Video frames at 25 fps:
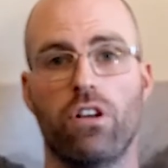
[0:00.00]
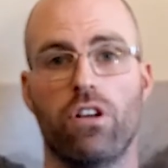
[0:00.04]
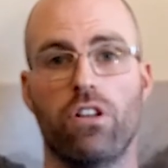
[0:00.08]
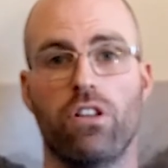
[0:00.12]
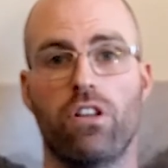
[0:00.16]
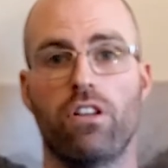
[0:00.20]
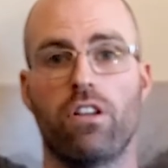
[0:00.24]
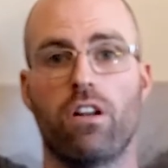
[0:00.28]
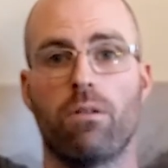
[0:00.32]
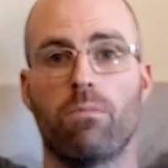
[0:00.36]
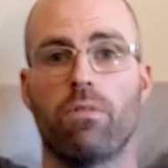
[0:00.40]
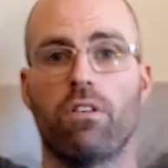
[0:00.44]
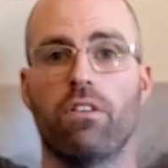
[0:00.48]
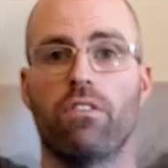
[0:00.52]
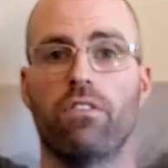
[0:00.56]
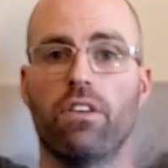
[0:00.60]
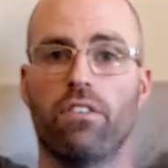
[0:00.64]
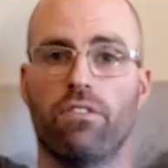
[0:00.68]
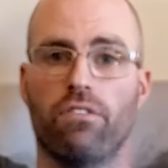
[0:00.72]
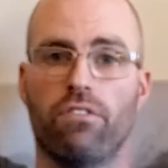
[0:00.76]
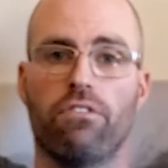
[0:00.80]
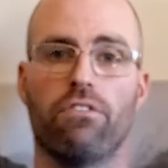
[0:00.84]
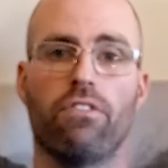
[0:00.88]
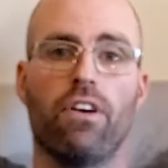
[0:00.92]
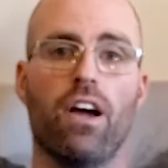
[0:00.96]
in a number of
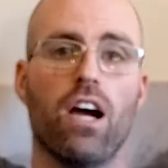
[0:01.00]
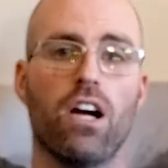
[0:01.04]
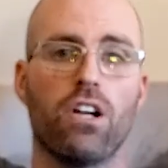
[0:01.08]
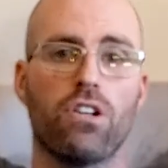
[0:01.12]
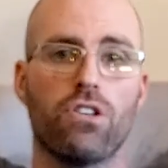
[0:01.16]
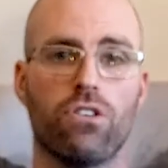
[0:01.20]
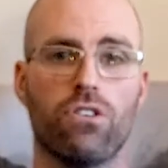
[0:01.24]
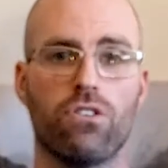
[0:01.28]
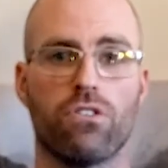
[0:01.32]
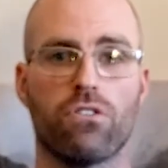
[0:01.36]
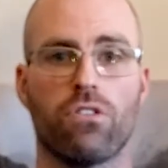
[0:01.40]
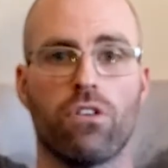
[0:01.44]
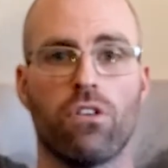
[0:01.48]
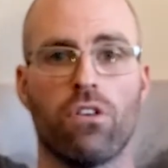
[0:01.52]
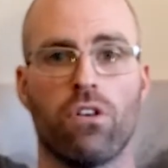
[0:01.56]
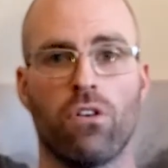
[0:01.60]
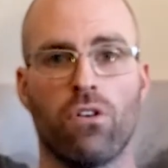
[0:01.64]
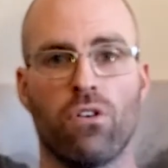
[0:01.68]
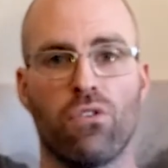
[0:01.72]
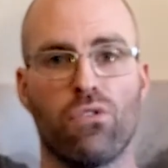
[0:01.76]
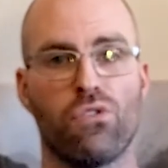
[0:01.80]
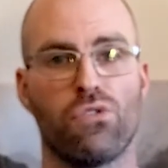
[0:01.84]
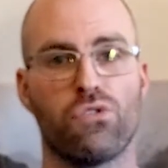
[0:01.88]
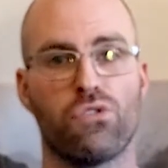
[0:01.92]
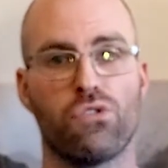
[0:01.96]
different fashions.
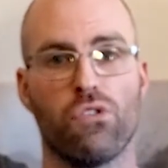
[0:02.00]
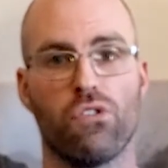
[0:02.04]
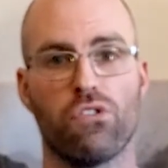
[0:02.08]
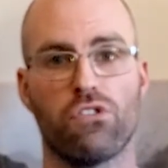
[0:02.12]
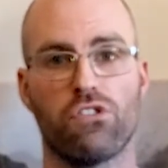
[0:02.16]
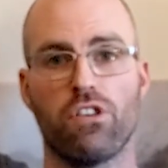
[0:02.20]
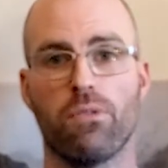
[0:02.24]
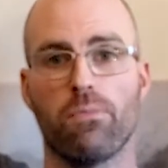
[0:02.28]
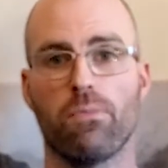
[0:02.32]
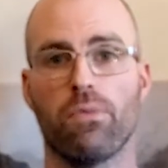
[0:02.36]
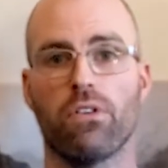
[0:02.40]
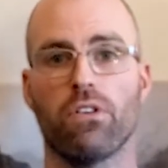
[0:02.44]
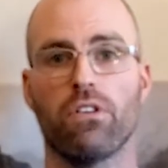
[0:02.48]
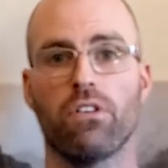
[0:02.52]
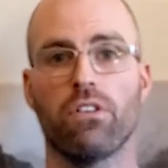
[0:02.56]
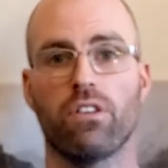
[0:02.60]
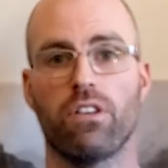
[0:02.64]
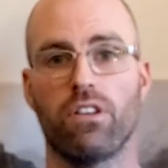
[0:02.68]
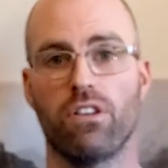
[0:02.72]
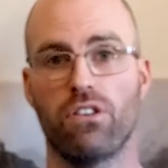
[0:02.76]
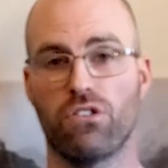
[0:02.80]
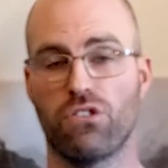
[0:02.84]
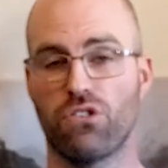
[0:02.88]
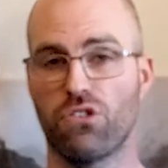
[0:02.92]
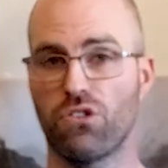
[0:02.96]
So simple
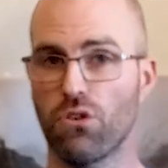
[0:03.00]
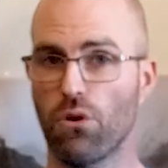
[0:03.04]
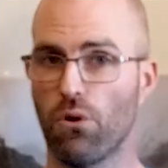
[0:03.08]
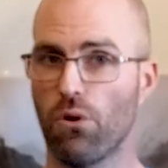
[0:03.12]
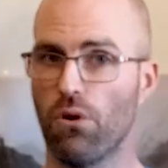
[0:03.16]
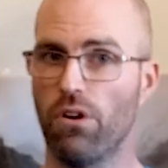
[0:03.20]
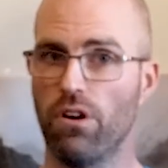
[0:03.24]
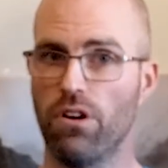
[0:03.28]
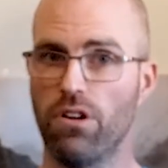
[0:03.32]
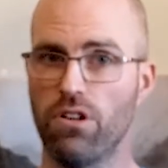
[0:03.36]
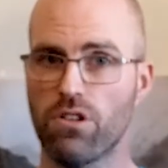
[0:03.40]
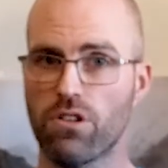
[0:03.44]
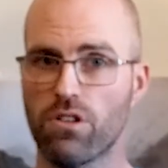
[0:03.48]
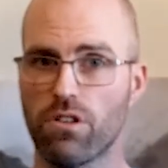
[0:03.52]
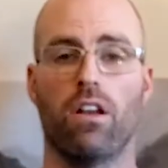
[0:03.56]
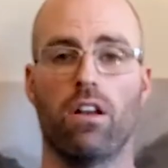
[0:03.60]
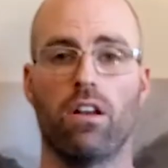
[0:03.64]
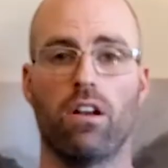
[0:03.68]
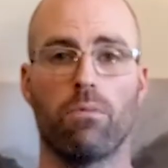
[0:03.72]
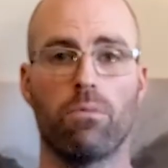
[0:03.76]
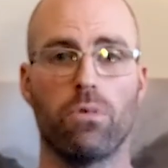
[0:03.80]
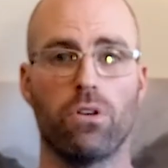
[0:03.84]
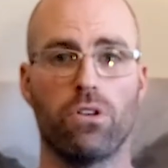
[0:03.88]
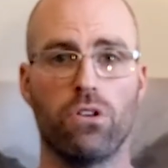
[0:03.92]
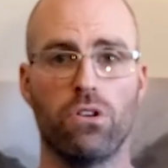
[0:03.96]
is storage.
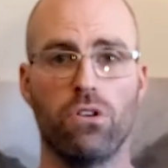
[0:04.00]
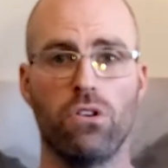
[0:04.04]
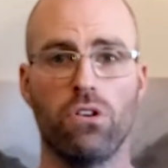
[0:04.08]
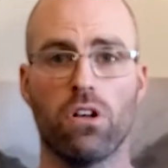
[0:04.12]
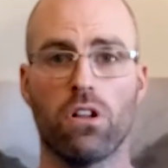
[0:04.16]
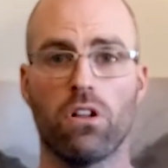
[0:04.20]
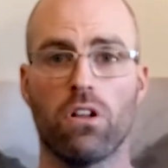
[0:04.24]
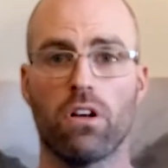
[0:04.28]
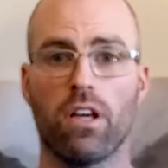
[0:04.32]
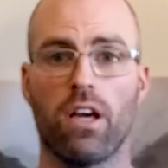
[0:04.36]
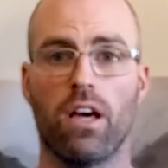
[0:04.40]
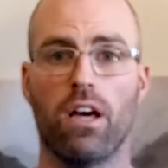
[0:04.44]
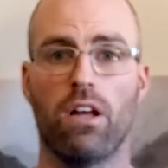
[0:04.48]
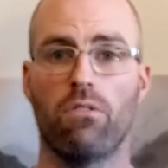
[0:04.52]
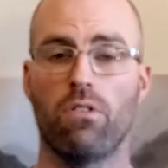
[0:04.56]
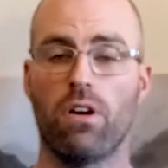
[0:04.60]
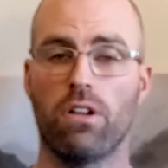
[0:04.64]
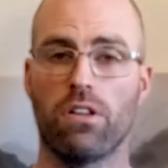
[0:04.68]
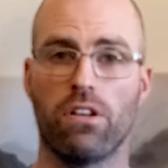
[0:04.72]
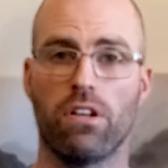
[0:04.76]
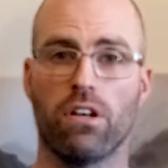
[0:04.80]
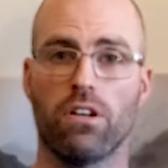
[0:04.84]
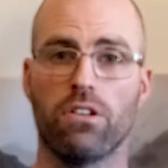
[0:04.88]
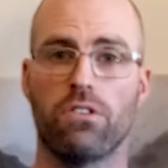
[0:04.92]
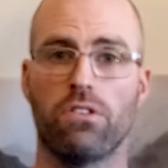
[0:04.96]
Number 2, you can look at
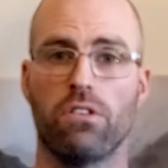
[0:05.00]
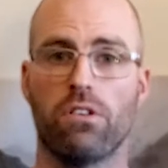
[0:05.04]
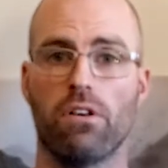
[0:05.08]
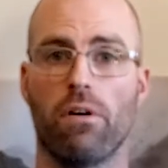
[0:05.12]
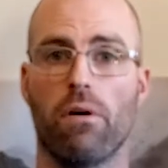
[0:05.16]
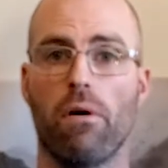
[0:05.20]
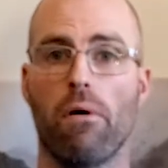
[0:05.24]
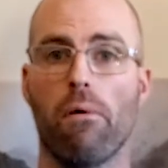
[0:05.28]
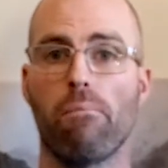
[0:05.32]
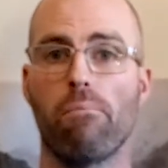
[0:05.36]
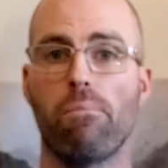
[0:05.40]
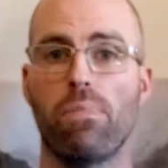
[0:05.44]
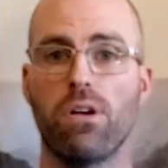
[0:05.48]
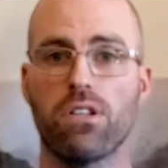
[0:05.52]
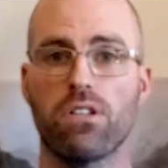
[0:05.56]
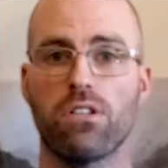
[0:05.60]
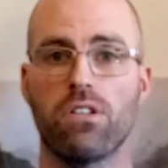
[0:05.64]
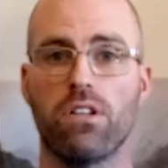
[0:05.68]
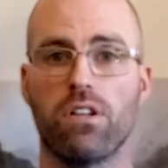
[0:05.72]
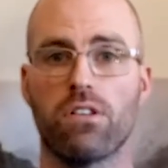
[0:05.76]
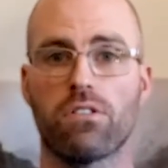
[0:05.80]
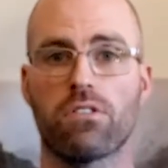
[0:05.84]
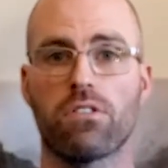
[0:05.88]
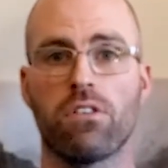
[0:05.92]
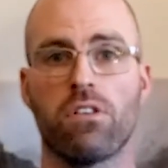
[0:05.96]
renting out to a
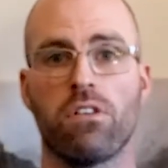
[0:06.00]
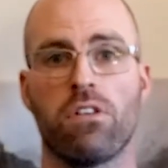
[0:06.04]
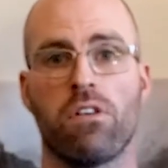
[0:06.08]
business.